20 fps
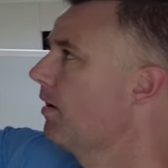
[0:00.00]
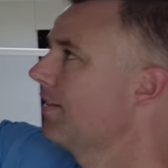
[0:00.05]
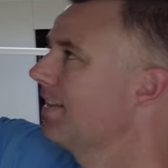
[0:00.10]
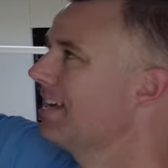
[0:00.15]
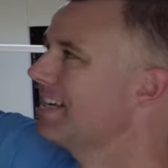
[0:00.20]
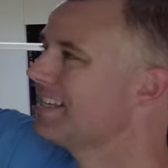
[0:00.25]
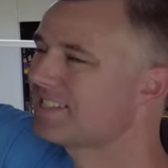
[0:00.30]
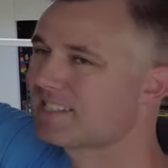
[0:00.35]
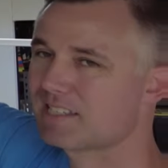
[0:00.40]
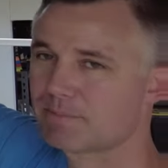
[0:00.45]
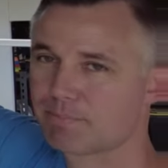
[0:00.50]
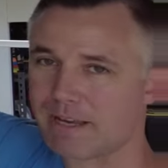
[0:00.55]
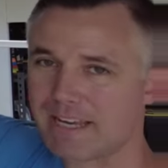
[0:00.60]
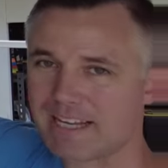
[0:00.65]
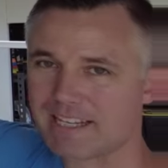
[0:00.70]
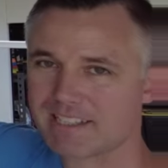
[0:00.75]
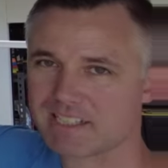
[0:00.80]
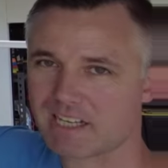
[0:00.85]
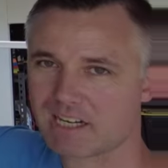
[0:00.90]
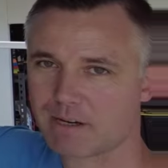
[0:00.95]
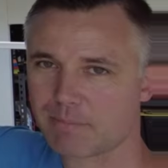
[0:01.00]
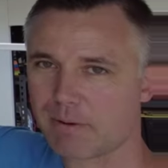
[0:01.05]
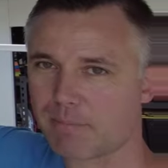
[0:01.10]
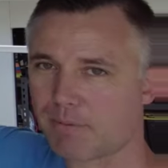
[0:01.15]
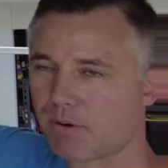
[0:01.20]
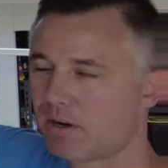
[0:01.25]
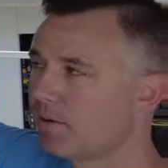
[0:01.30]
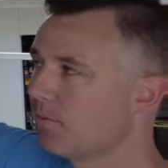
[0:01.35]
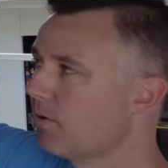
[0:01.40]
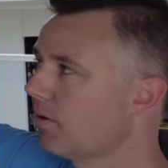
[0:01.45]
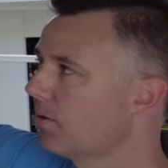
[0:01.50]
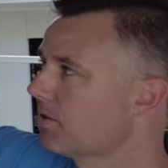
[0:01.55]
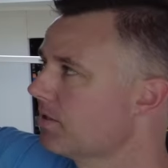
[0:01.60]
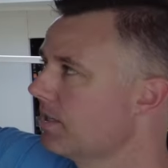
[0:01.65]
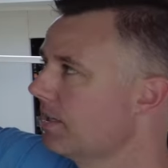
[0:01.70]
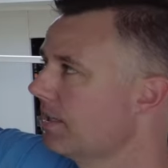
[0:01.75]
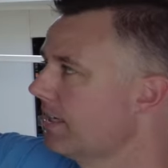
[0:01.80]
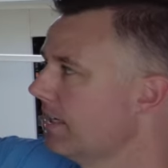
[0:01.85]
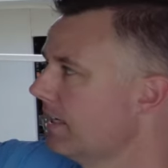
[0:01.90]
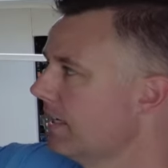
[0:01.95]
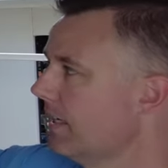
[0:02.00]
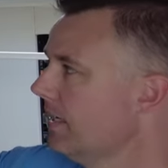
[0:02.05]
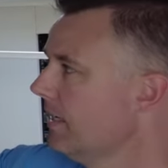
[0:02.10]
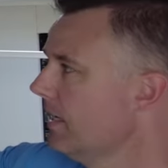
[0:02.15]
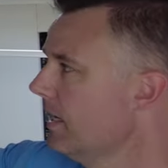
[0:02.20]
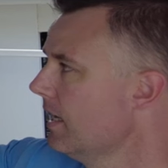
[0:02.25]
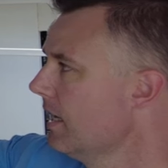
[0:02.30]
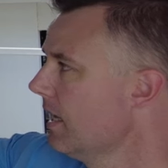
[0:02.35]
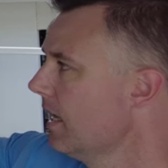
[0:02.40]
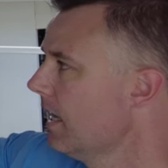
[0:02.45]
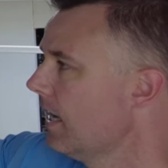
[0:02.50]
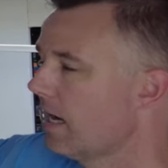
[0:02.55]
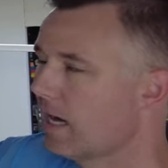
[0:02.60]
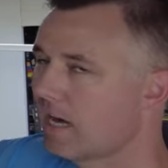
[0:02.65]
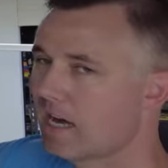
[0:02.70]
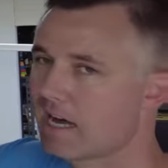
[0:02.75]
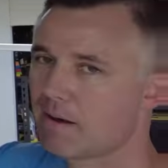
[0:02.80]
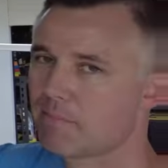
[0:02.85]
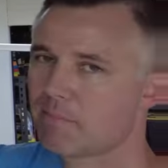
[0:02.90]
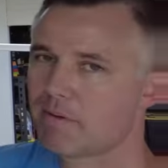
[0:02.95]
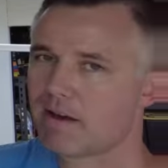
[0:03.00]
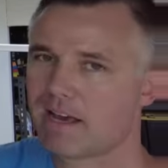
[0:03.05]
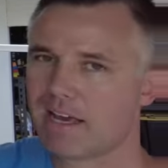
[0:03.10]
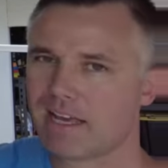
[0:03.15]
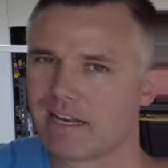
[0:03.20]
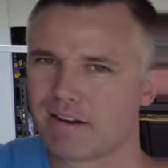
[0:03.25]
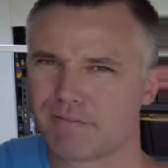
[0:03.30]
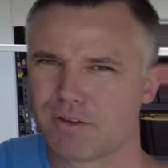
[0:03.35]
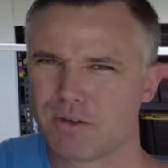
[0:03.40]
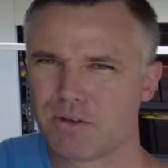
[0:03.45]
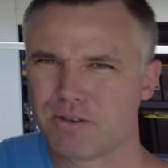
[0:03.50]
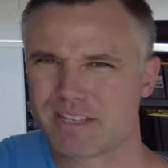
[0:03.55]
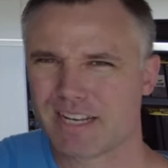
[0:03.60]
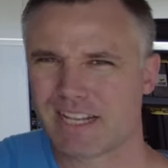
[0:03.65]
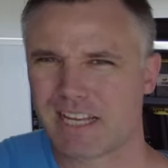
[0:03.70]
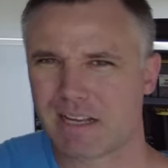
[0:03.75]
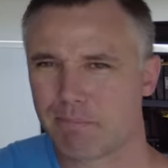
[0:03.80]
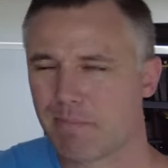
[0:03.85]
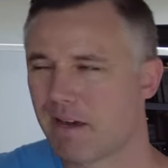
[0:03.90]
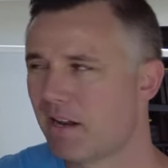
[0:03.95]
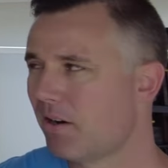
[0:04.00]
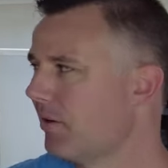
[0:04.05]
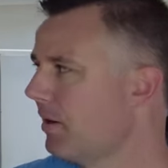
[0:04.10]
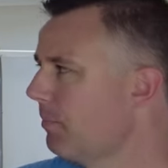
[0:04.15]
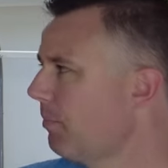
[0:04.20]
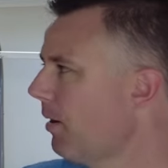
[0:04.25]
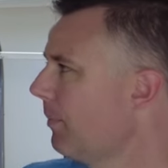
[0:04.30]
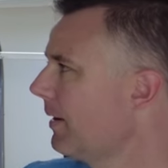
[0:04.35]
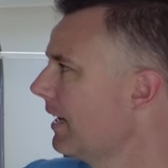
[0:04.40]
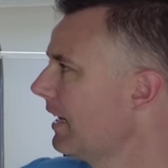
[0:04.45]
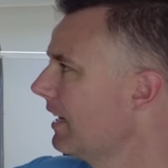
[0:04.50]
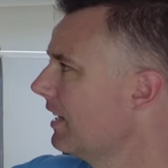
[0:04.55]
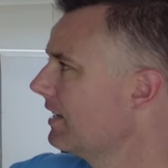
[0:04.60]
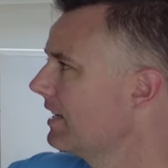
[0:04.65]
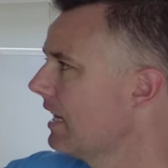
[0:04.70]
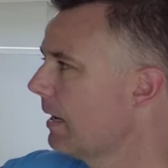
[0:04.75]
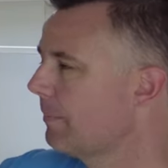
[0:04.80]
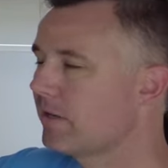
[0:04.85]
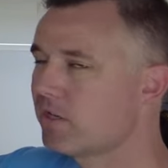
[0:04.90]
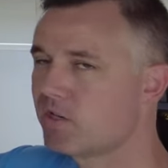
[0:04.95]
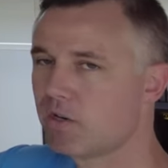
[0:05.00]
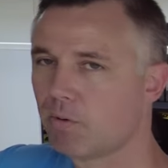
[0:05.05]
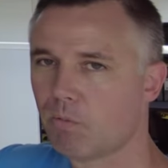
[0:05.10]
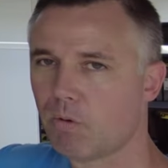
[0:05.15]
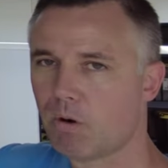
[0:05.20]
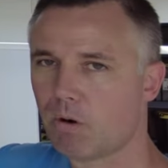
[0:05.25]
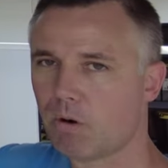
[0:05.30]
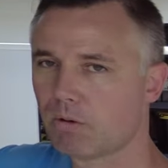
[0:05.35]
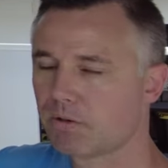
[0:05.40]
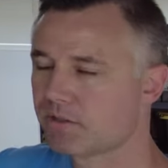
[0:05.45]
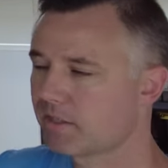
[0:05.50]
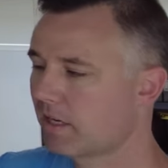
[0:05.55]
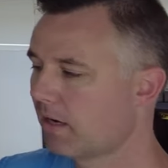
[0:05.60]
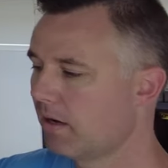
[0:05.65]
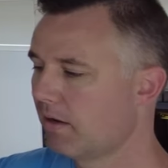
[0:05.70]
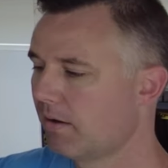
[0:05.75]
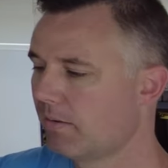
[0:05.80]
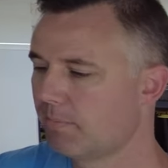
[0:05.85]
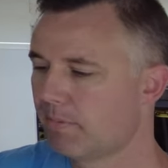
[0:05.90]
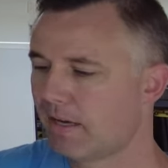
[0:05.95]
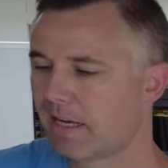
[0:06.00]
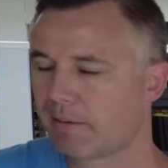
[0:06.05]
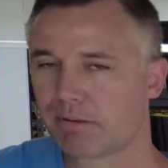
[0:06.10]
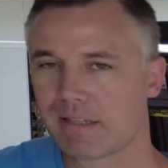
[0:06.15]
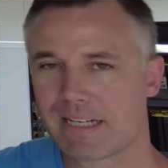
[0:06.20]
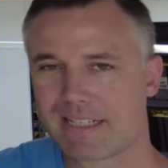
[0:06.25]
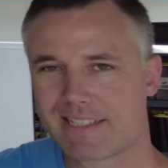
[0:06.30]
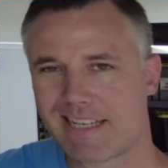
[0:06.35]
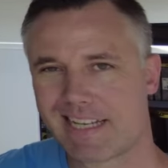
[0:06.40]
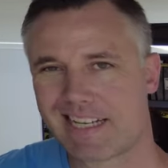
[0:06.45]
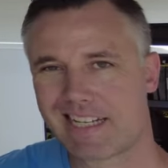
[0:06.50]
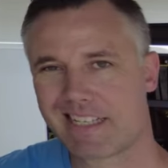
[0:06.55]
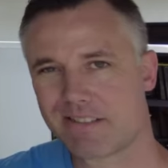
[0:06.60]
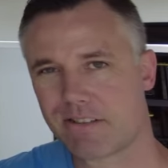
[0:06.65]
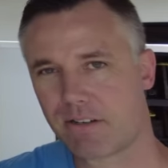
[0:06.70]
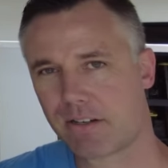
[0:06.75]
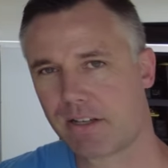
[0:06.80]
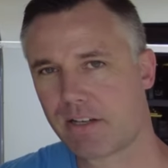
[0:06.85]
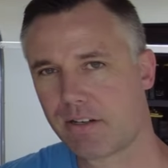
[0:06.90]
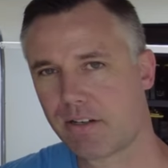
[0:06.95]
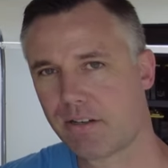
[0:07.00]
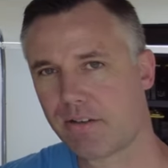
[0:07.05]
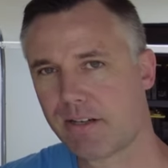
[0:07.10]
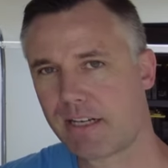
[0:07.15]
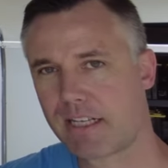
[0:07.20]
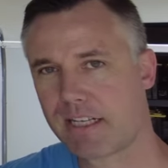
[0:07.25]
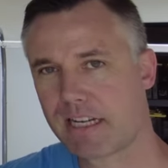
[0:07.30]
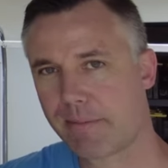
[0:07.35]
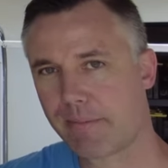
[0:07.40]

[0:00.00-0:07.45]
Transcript: These speakers are going to be pretty well siliconed in and if you use anything metal you're probably going to damage your wall, so being plastic it's not going to do any